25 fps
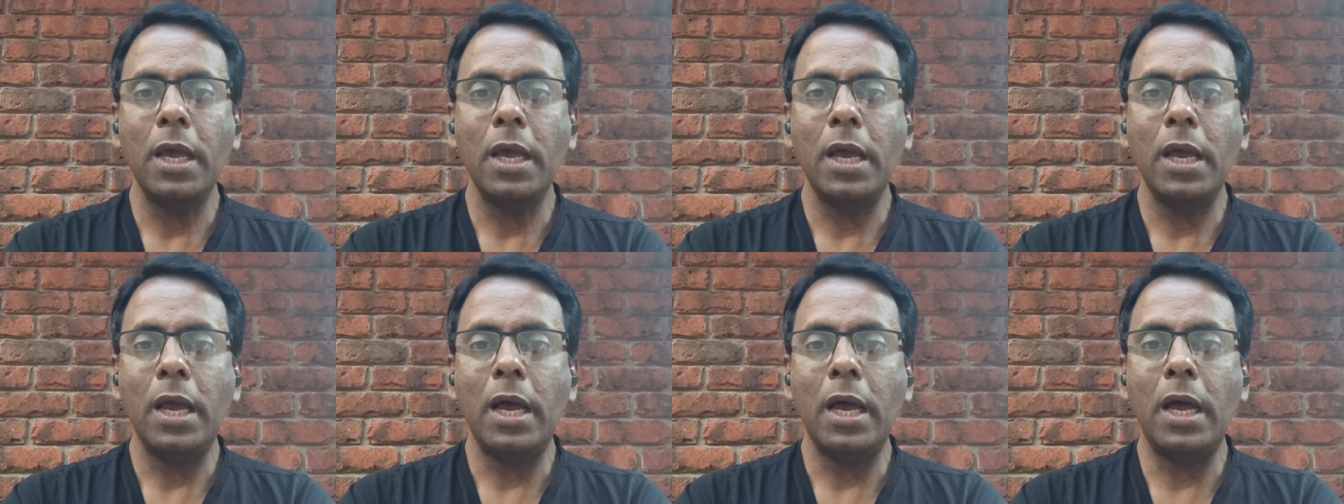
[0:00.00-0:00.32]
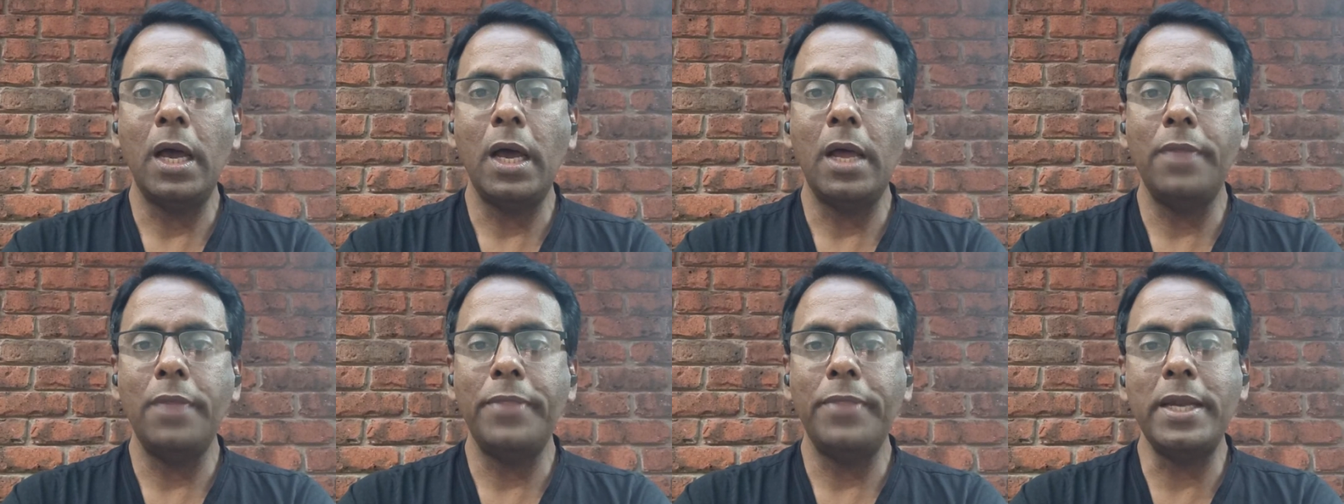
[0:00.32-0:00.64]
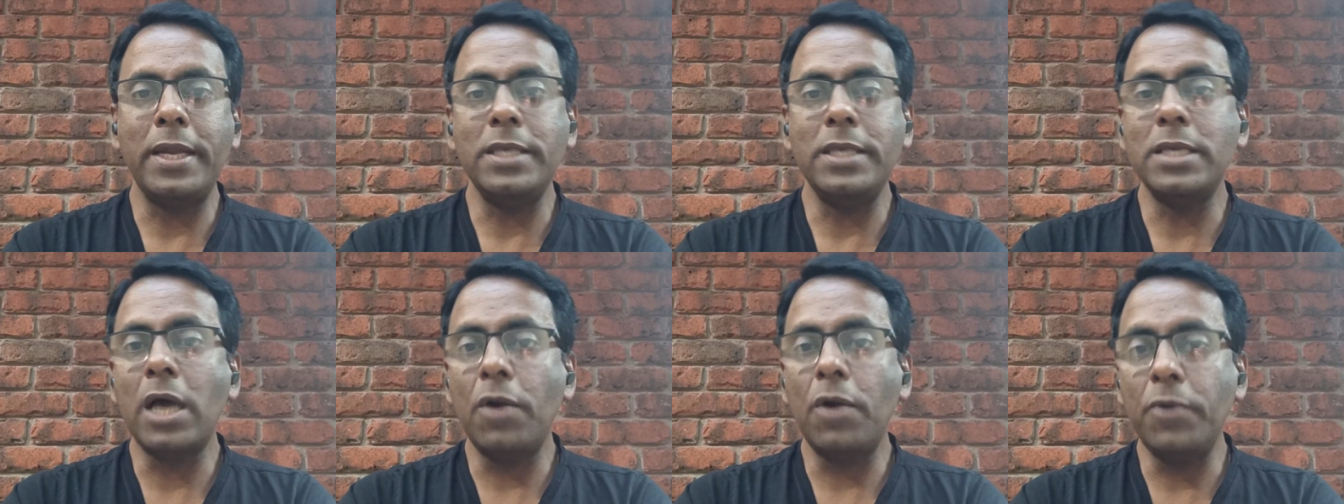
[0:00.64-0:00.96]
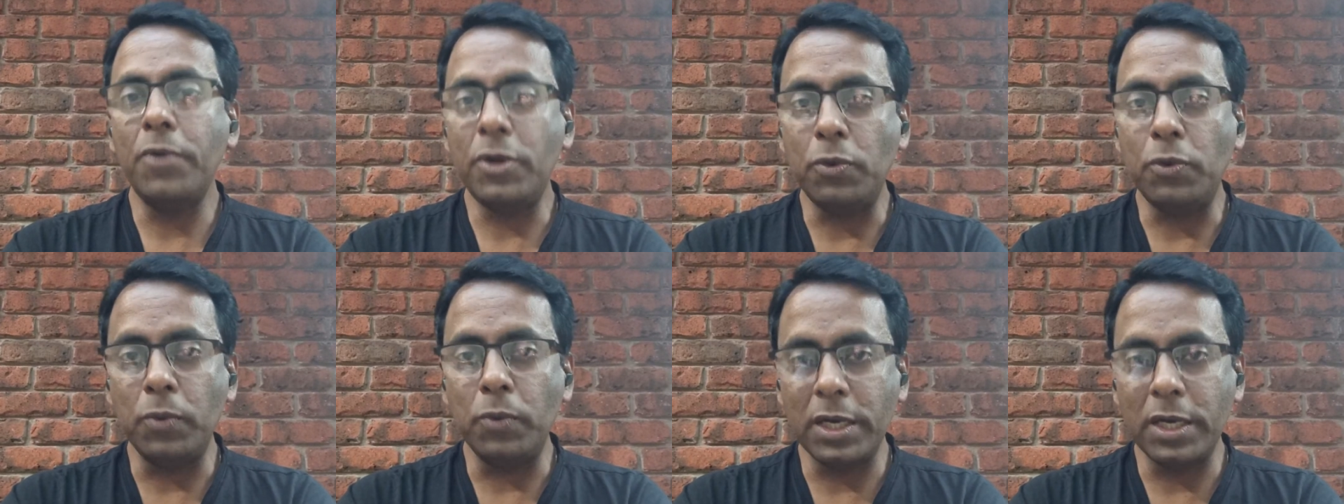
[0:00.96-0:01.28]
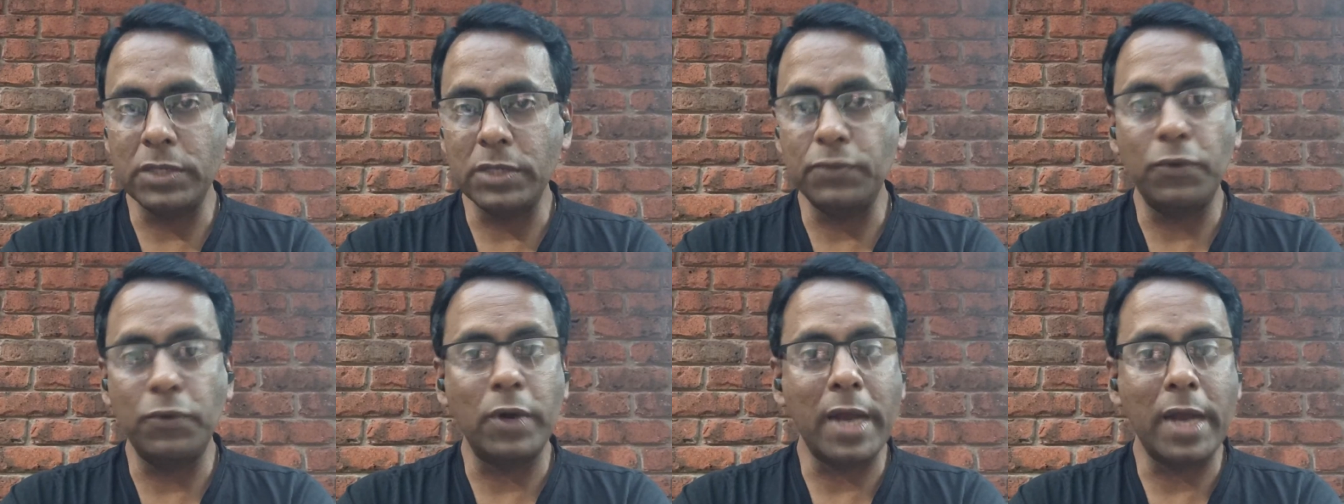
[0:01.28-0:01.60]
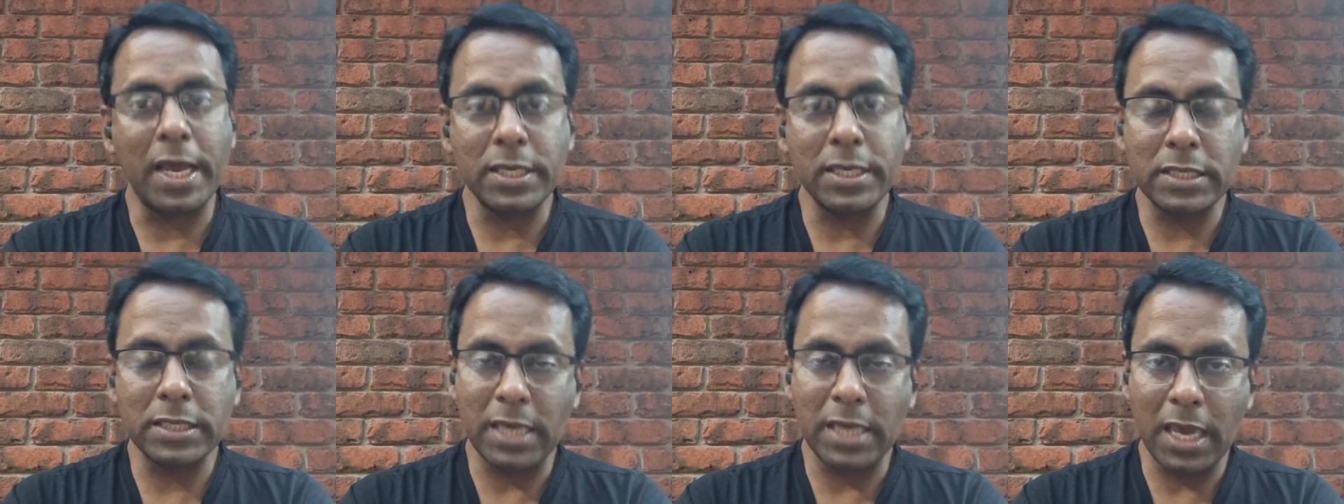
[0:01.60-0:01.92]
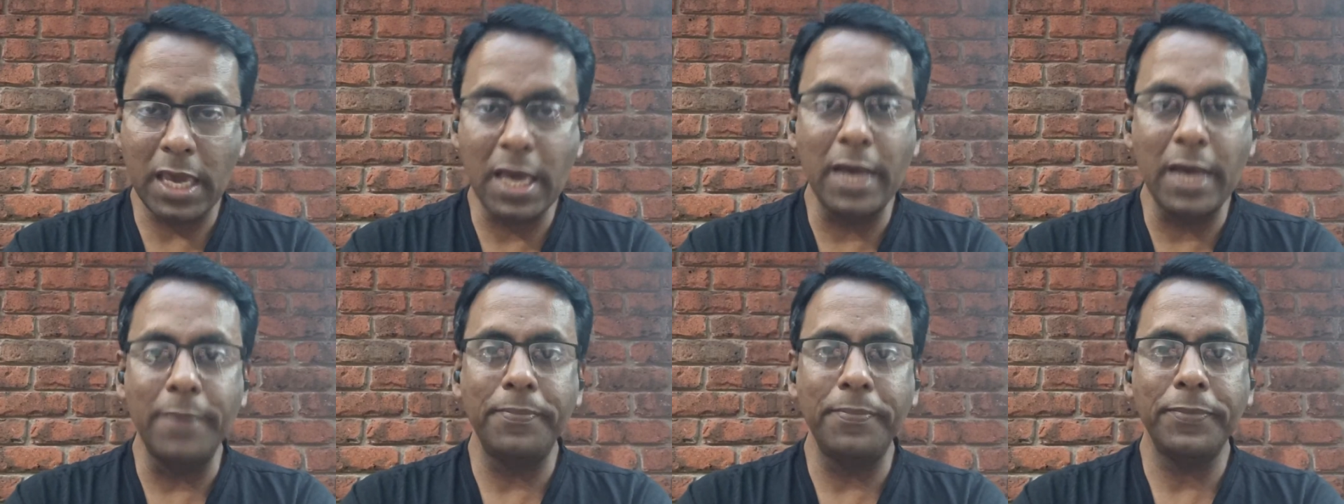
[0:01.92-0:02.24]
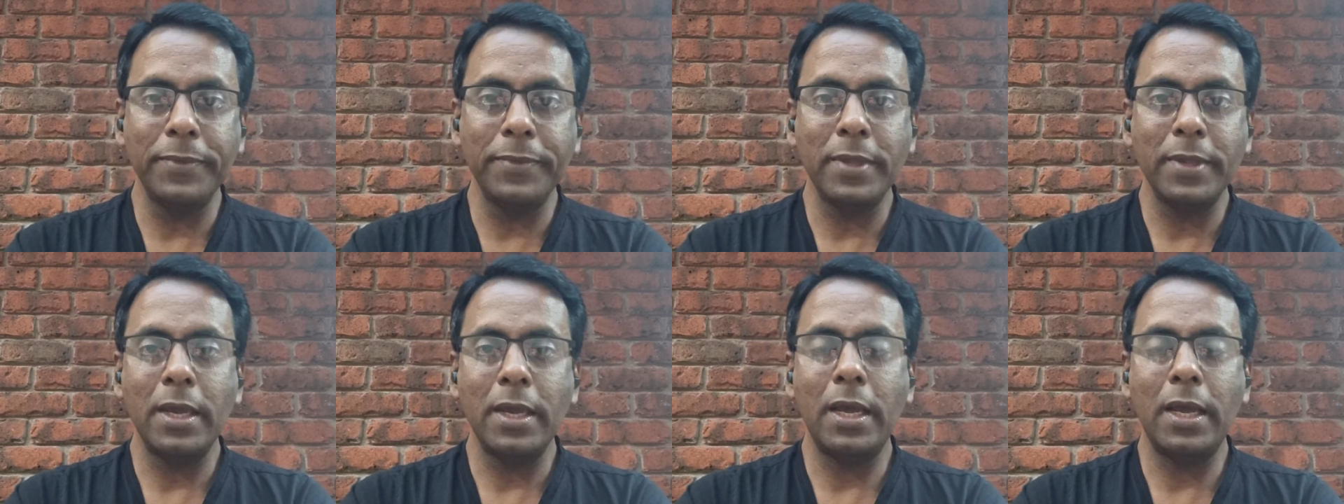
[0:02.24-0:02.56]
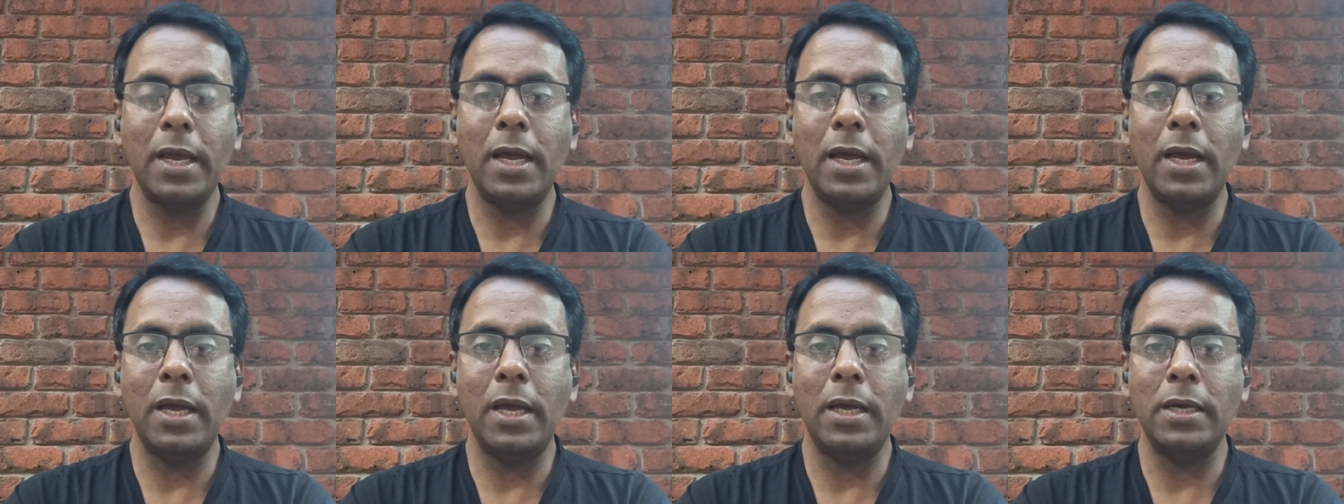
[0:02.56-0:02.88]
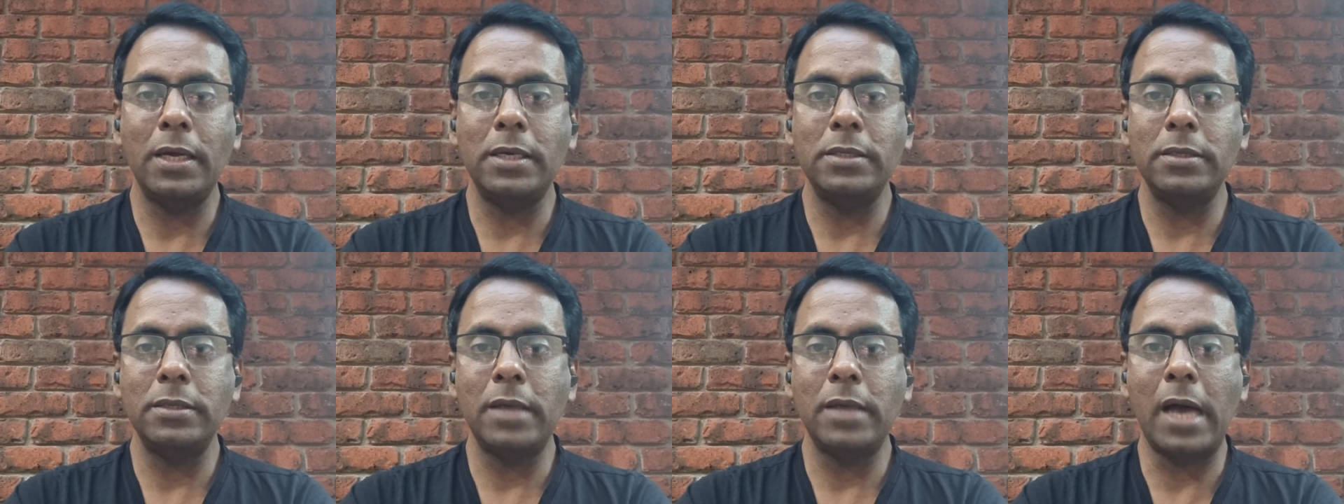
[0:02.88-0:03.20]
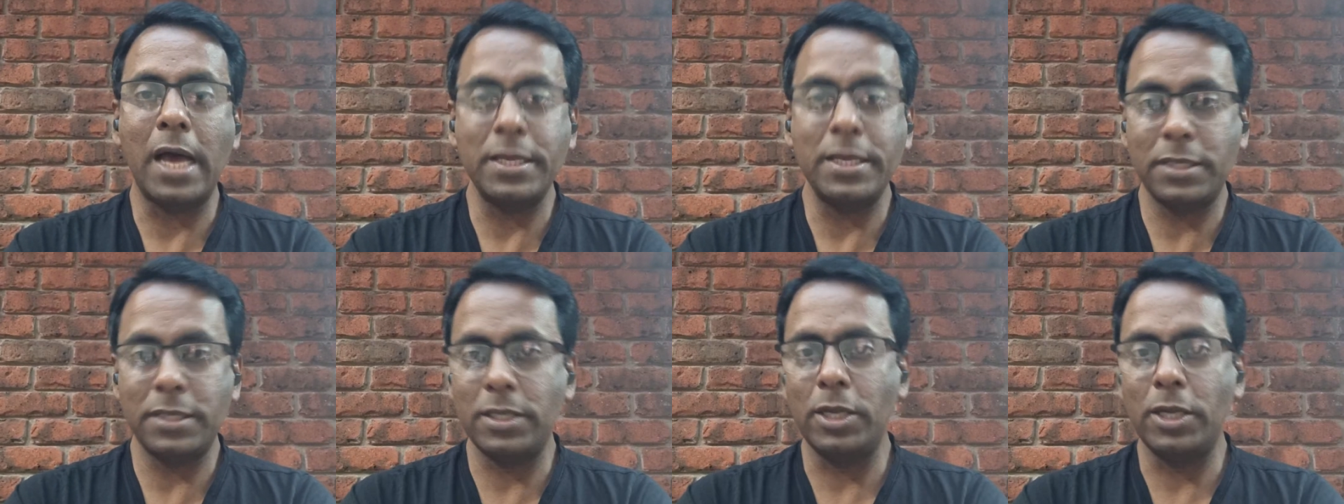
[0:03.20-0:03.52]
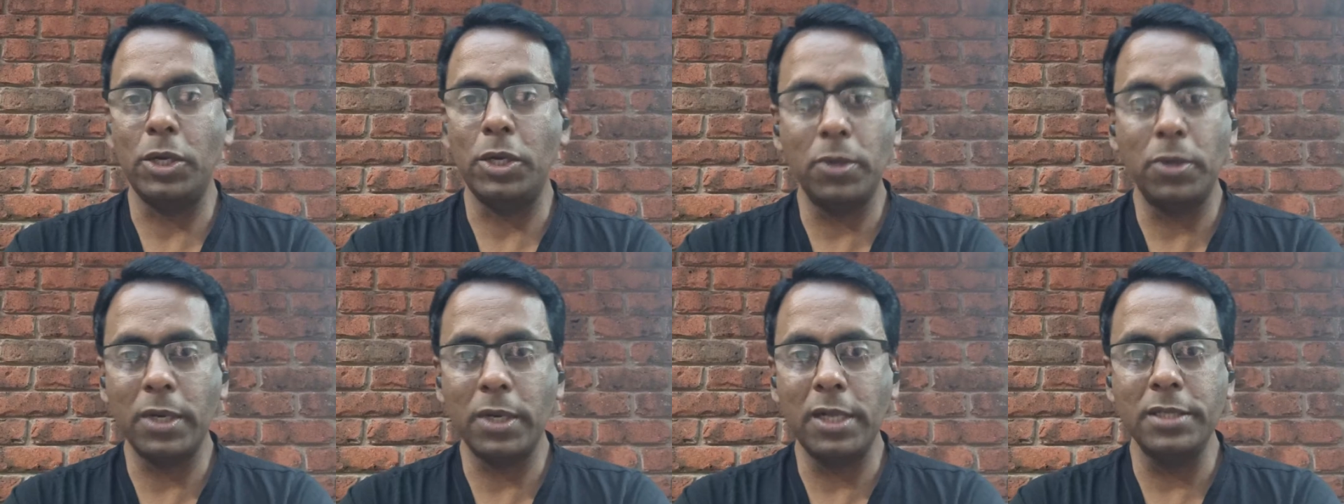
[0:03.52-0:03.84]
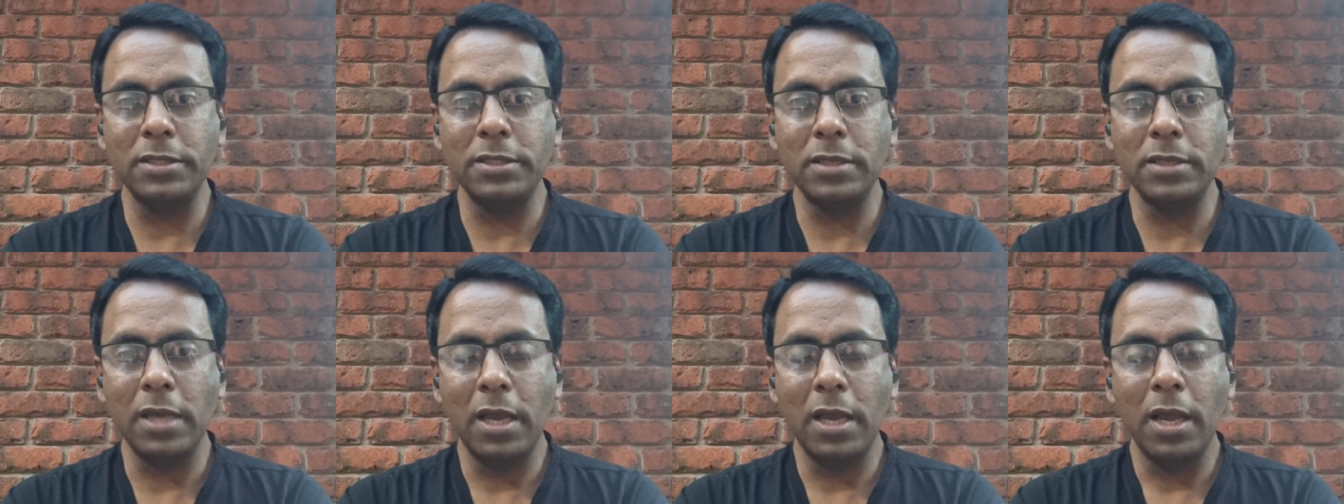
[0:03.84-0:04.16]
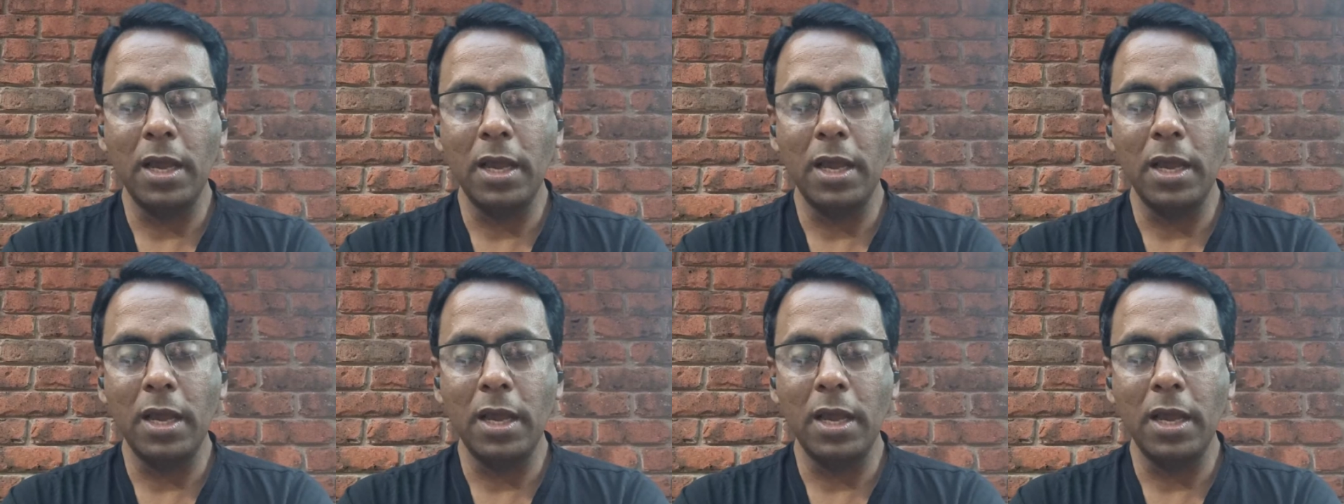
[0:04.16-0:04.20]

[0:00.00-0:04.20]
That is how it works for us here, uh, us the locals.